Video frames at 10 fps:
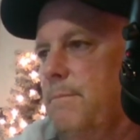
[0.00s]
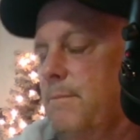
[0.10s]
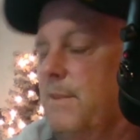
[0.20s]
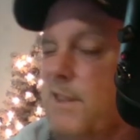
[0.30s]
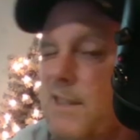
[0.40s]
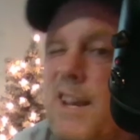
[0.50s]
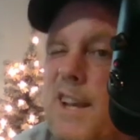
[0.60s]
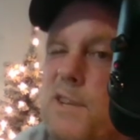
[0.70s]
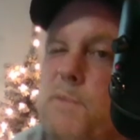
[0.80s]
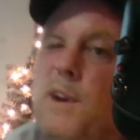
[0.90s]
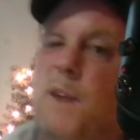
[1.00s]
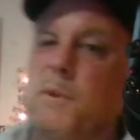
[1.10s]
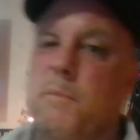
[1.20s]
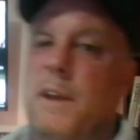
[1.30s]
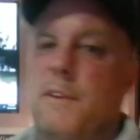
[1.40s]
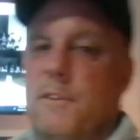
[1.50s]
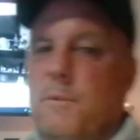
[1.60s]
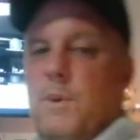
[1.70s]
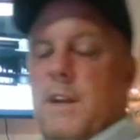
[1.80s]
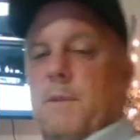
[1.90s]
This is actually probably better
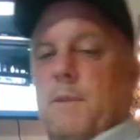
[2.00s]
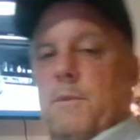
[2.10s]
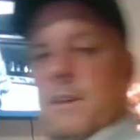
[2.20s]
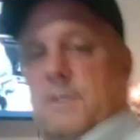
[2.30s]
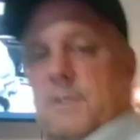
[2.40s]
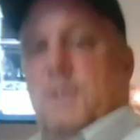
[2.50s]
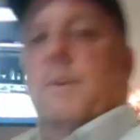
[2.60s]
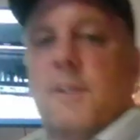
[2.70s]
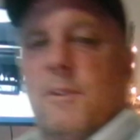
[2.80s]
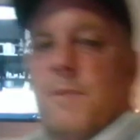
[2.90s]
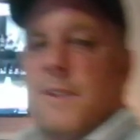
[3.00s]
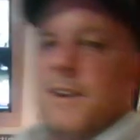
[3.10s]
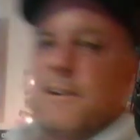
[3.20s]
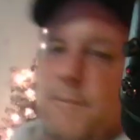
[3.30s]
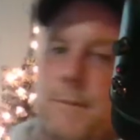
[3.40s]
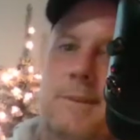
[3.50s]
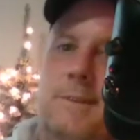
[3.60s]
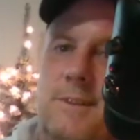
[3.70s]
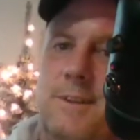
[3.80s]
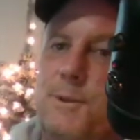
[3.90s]
than what I was doing, though, with the government.
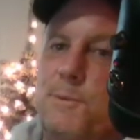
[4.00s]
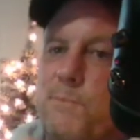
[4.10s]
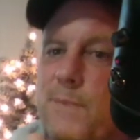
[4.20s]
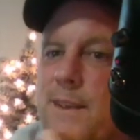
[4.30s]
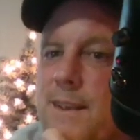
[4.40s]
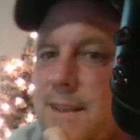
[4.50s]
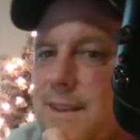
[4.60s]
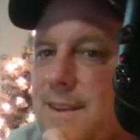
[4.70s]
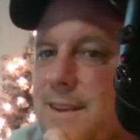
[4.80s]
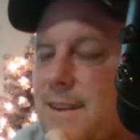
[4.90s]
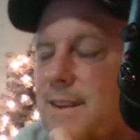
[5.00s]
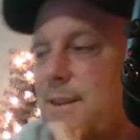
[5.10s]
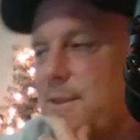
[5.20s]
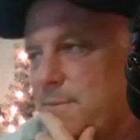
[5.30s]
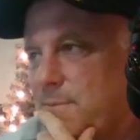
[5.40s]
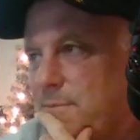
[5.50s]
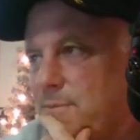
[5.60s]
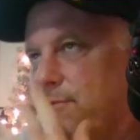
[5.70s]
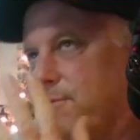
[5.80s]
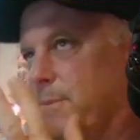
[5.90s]
So,
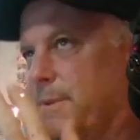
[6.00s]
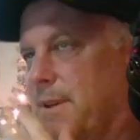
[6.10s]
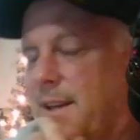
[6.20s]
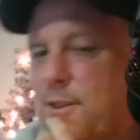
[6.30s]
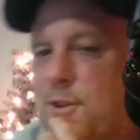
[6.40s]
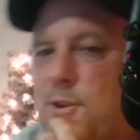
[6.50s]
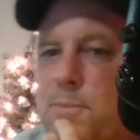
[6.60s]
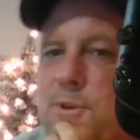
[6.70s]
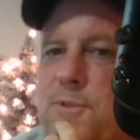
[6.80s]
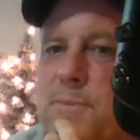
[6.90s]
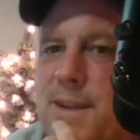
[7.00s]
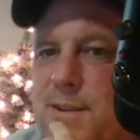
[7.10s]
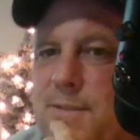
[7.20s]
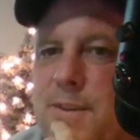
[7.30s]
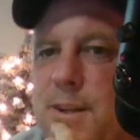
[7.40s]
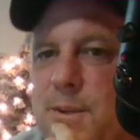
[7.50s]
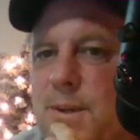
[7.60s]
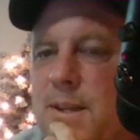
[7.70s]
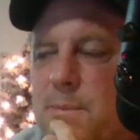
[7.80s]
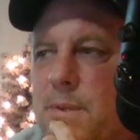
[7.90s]
from an ethical perspective
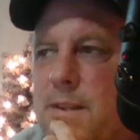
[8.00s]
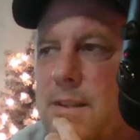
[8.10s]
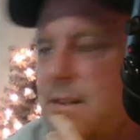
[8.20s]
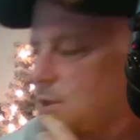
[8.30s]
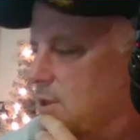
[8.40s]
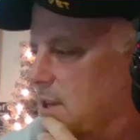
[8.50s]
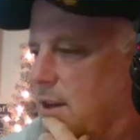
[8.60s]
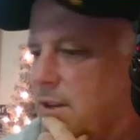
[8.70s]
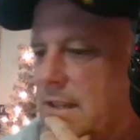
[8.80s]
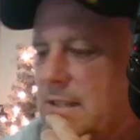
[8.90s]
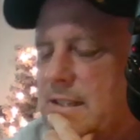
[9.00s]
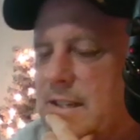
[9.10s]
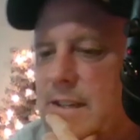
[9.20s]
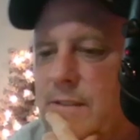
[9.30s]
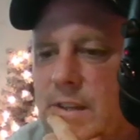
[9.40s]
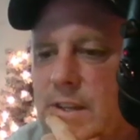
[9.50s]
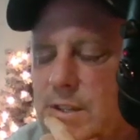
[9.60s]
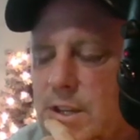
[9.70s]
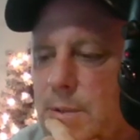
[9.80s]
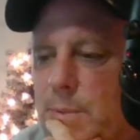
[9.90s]
anyway. But Shadownet TV is
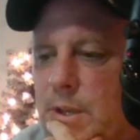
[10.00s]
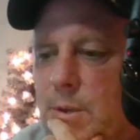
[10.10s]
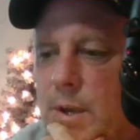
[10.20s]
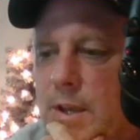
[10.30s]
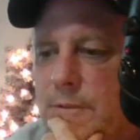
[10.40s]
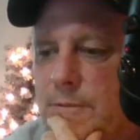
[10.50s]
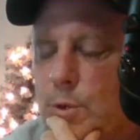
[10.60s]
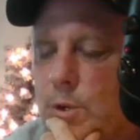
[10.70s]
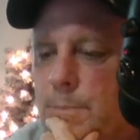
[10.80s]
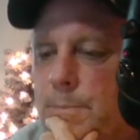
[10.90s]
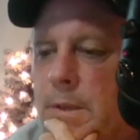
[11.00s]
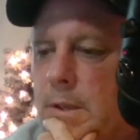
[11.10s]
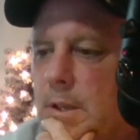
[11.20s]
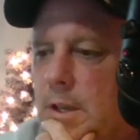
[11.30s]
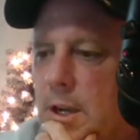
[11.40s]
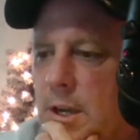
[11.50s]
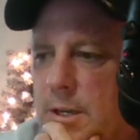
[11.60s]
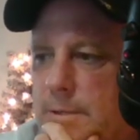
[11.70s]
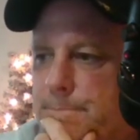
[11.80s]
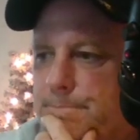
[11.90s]
going to be a way for,
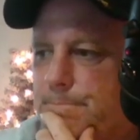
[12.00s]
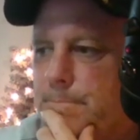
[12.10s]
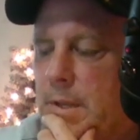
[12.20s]
the